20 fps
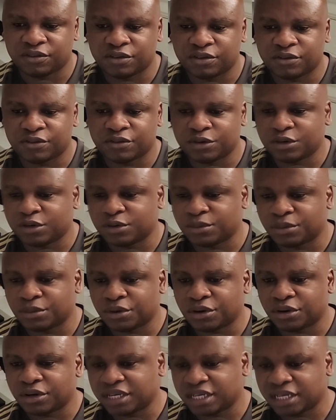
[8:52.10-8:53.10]
your
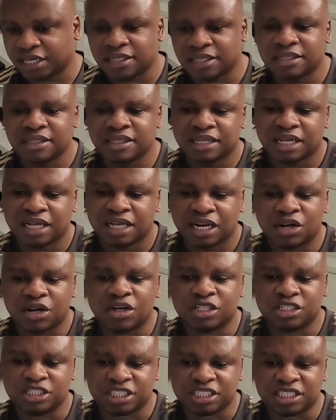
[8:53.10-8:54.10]
boy
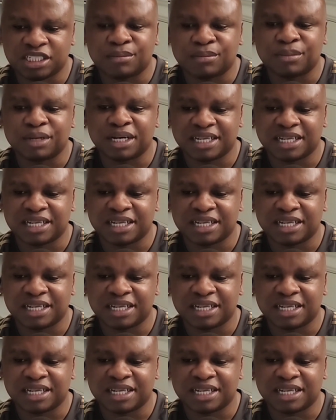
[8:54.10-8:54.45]
Lloyd Chitembwe.